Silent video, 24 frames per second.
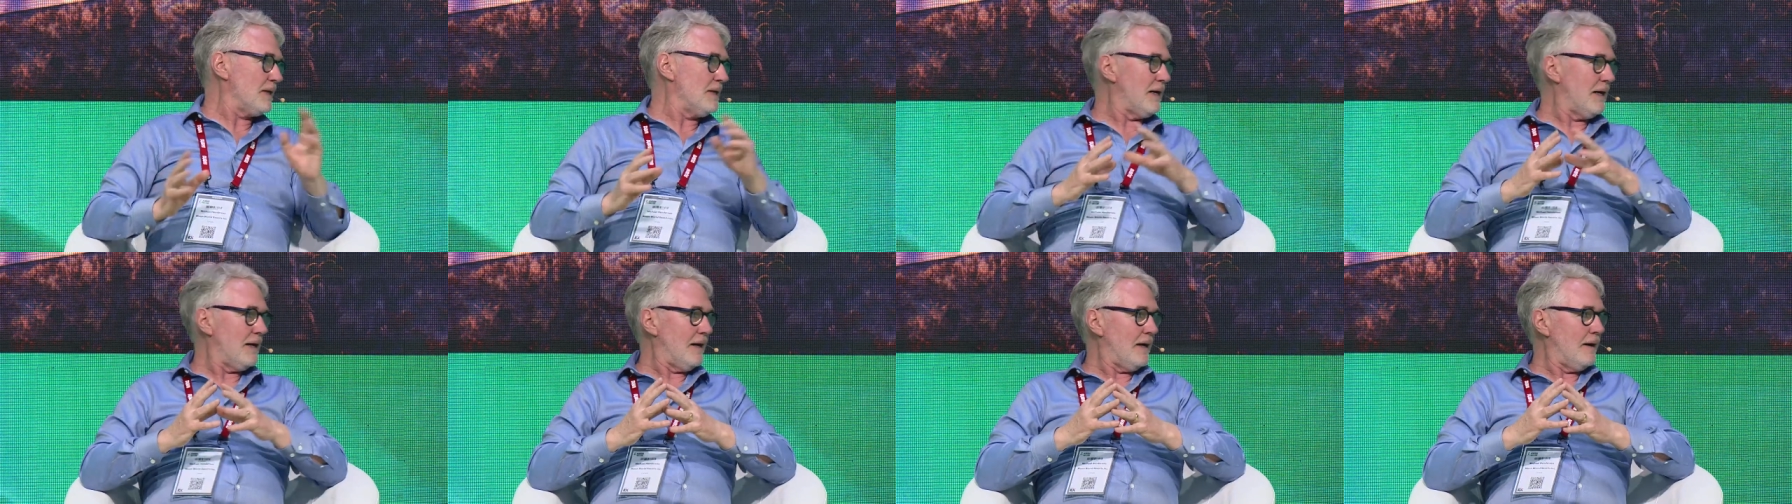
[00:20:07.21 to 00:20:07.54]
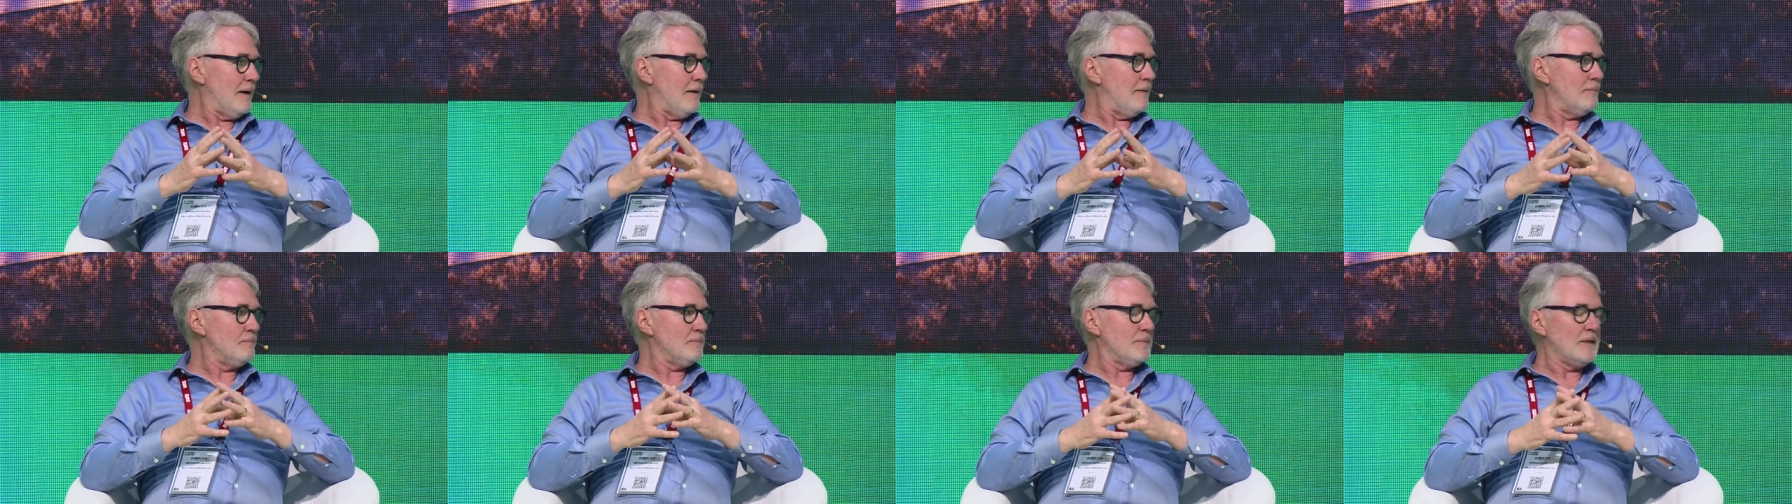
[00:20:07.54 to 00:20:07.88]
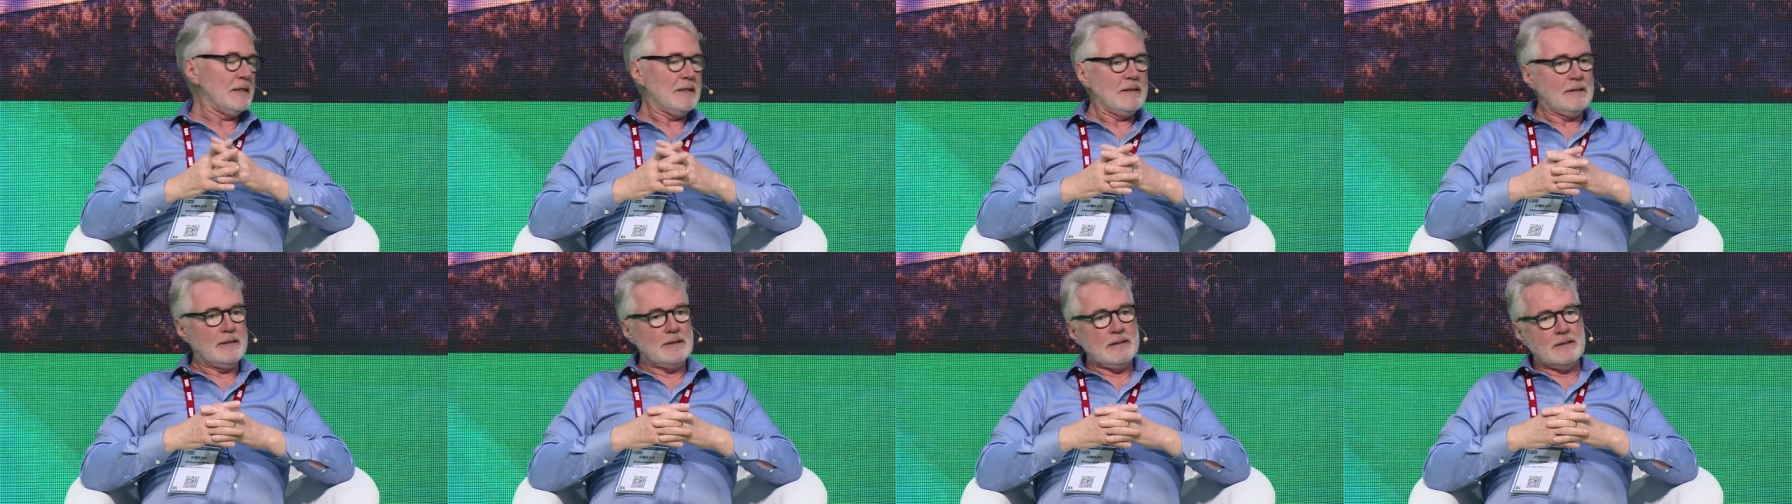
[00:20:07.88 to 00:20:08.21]
Um,
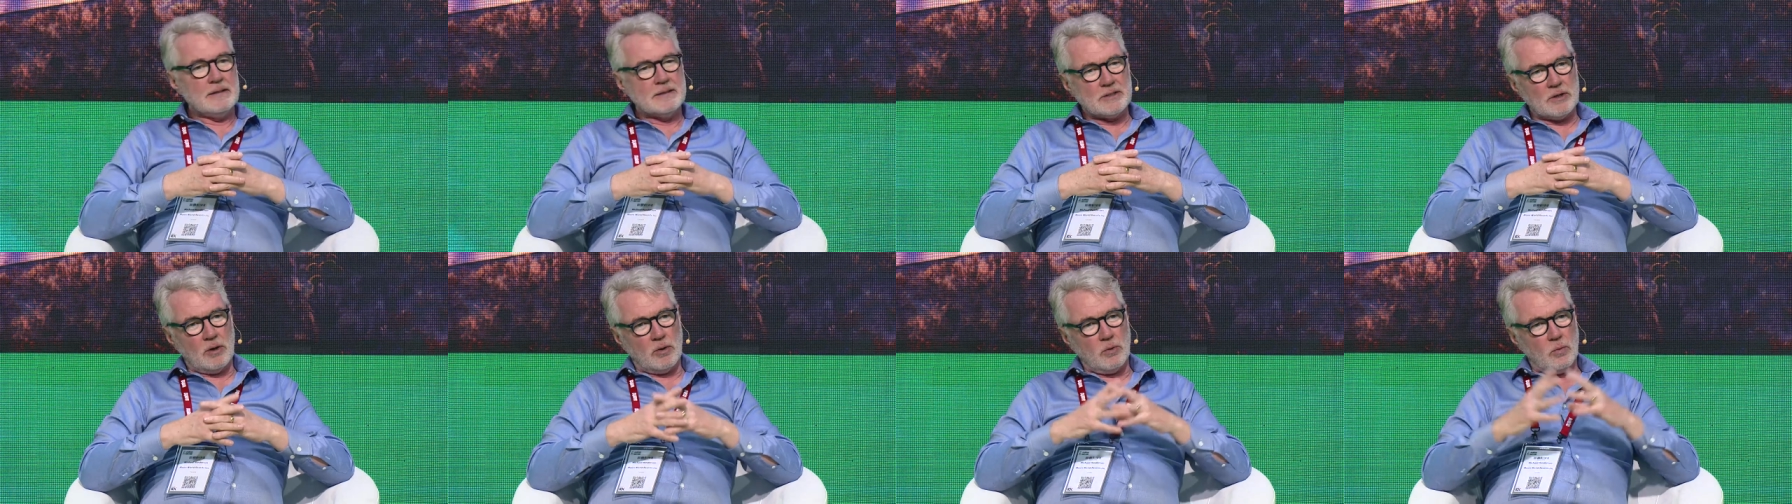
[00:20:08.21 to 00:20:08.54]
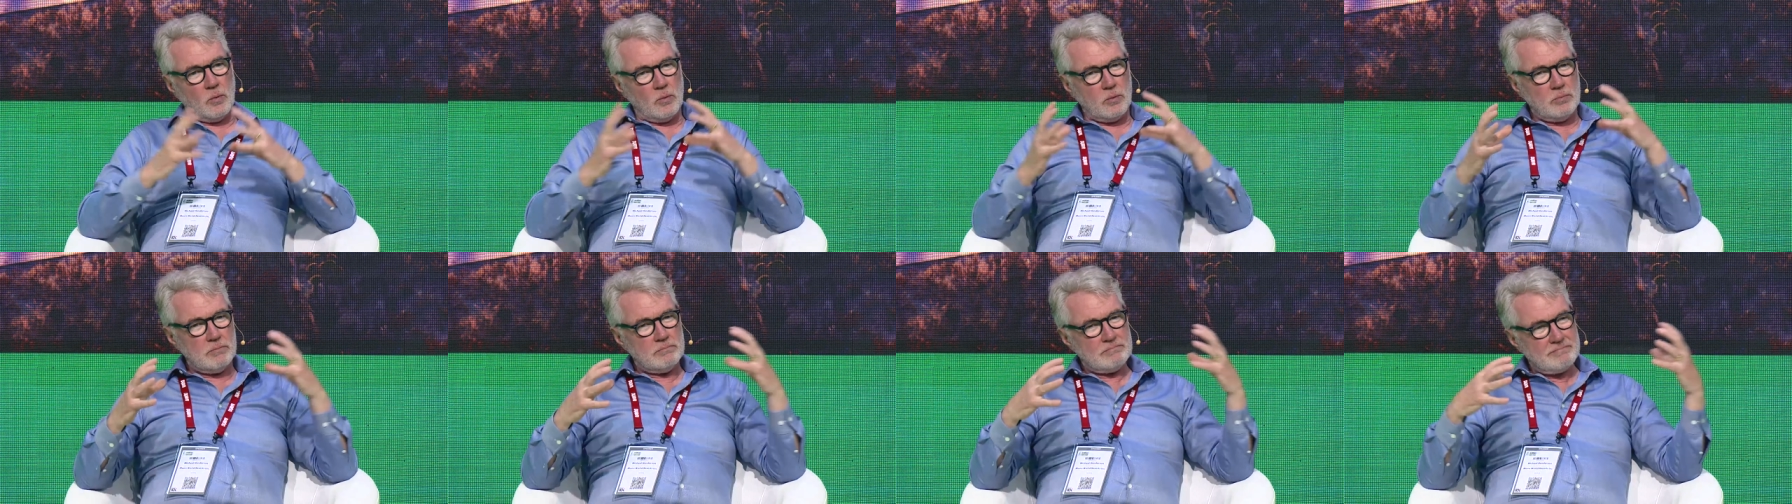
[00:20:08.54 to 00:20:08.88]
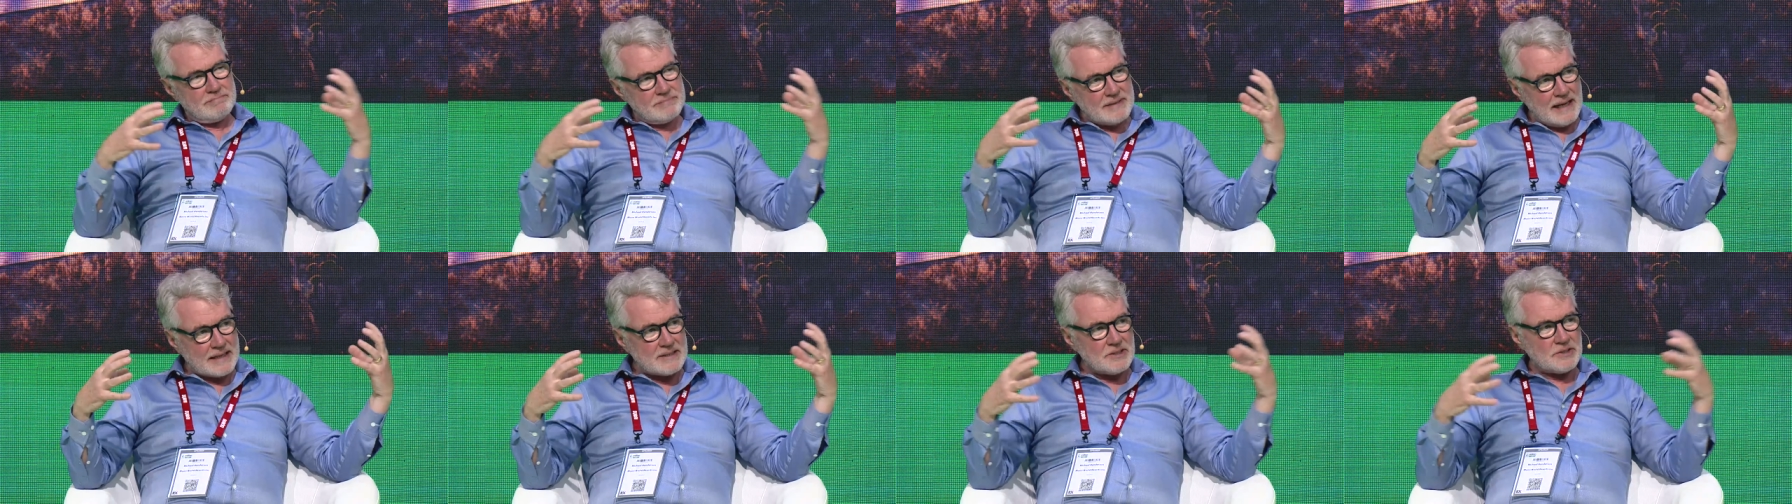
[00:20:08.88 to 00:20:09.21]
so
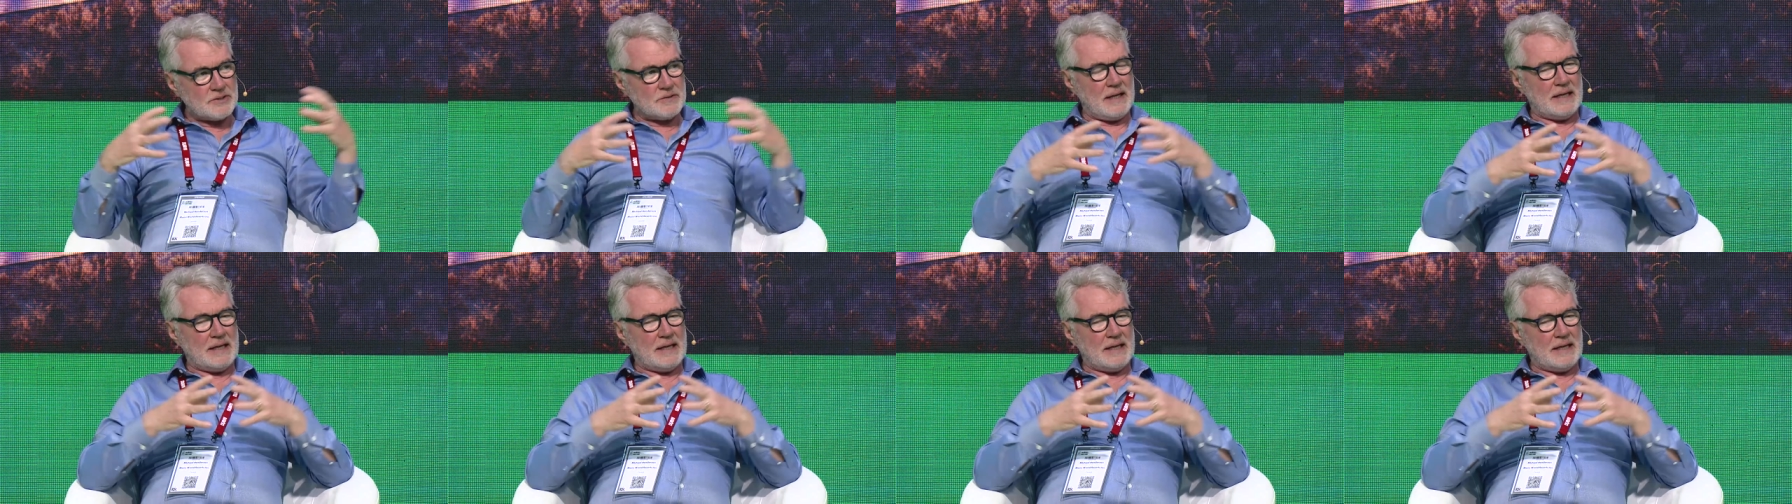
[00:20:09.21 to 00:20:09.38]
that's,